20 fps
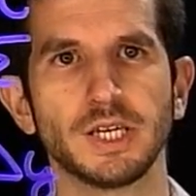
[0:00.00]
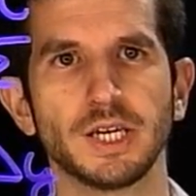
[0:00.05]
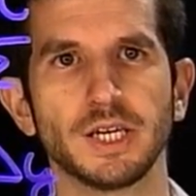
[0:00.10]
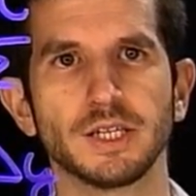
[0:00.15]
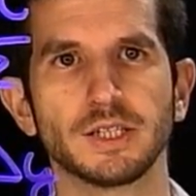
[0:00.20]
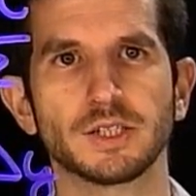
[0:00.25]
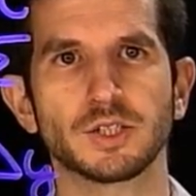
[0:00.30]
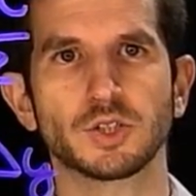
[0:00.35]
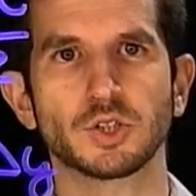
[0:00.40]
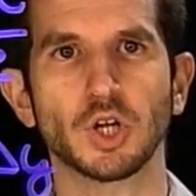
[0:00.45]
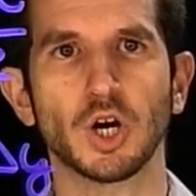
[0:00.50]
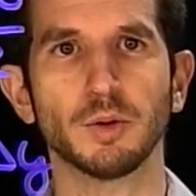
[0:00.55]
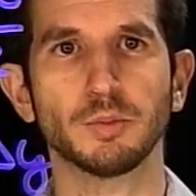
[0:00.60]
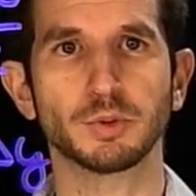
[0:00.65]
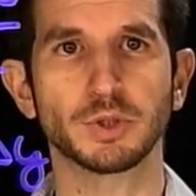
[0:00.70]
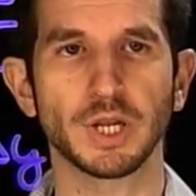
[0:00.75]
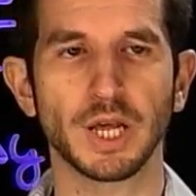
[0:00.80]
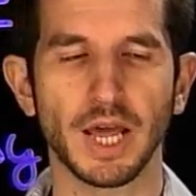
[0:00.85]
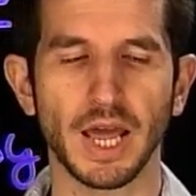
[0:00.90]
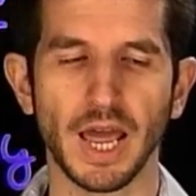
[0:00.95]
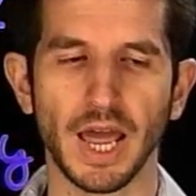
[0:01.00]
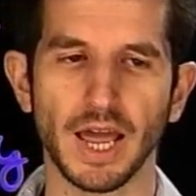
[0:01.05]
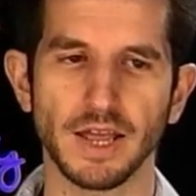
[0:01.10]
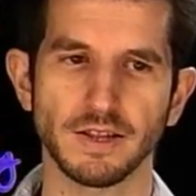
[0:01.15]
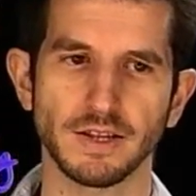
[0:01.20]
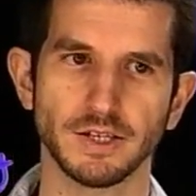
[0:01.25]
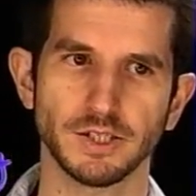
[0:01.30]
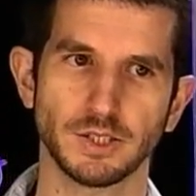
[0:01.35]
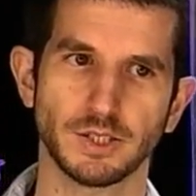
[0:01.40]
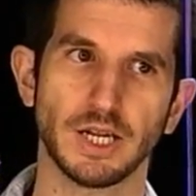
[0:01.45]
it stops, and then
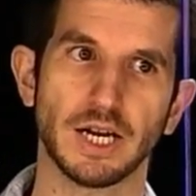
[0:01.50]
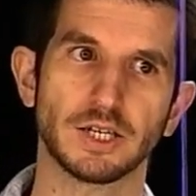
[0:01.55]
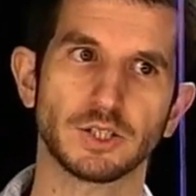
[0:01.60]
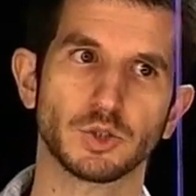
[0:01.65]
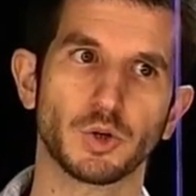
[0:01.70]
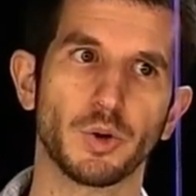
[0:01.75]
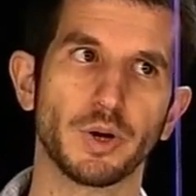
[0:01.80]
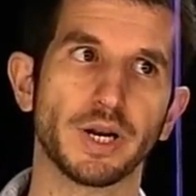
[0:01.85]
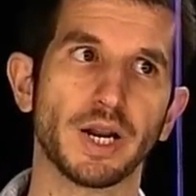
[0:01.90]
it starts going